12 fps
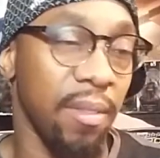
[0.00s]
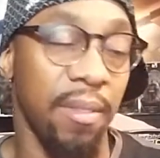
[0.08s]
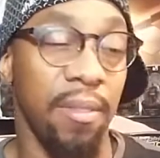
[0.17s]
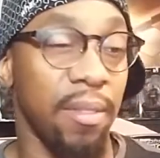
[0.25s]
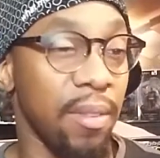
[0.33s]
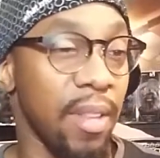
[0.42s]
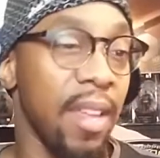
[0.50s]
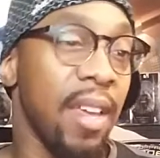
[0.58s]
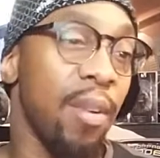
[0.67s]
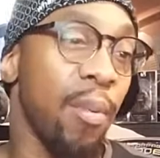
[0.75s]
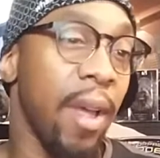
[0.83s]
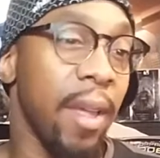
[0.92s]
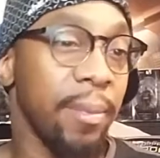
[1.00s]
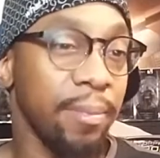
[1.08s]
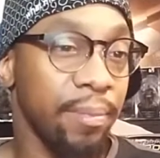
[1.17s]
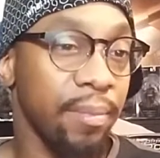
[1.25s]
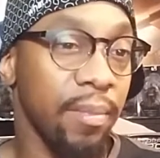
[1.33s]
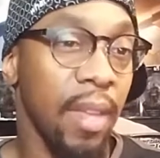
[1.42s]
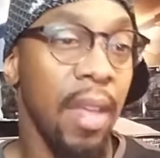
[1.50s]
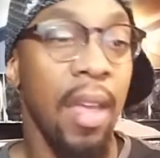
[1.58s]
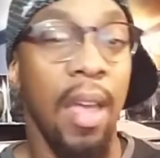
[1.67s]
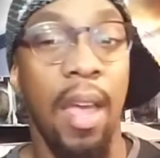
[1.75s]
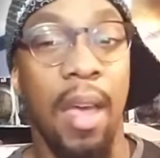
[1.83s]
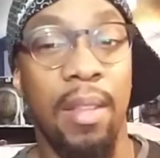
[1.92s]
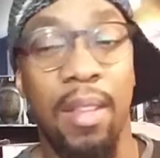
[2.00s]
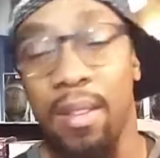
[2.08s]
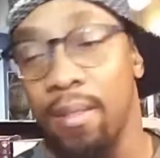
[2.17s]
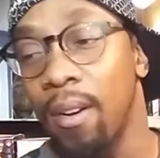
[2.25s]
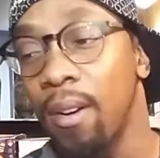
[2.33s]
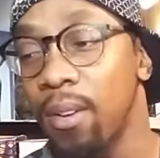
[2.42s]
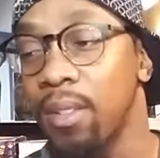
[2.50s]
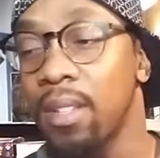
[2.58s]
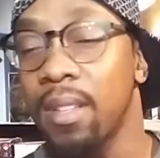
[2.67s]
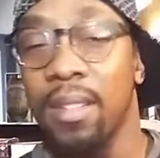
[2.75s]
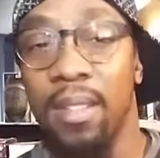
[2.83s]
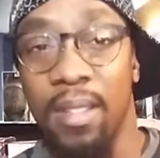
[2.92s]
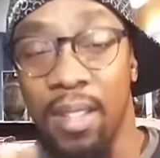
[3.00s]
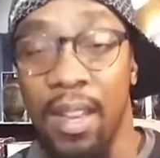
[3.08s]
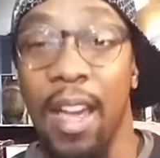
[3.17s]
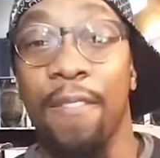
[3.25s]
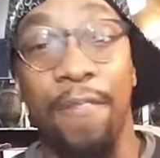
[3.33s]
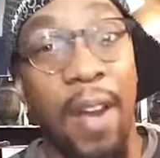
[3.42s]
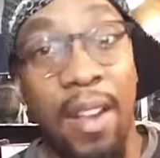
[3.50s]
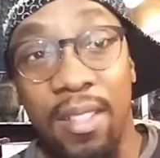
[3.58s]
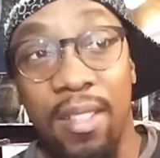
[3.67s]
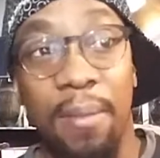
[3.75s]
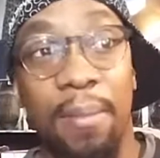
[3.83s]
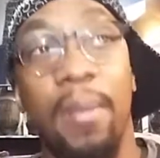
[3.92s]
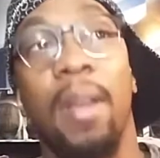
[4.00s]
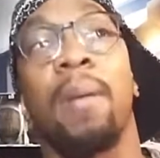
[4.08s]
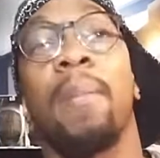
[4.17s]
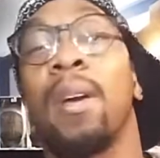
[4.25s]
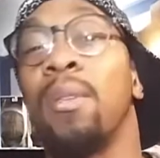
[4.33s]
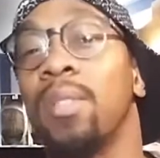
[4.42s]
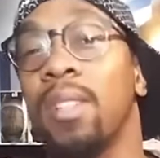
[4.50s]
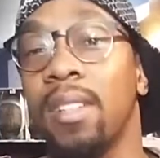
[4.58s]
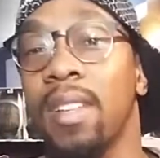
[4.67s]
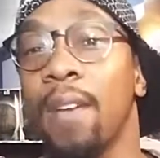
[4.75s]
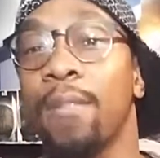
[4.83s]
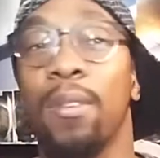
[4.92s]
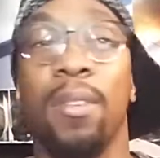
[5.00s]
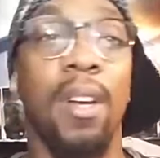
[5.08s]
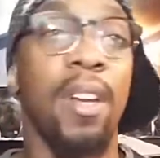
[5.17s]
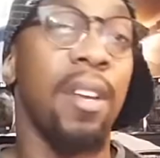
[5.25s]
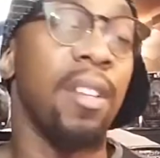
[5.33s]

so they get away, and then all of a sudden the guy finds them by going to the level.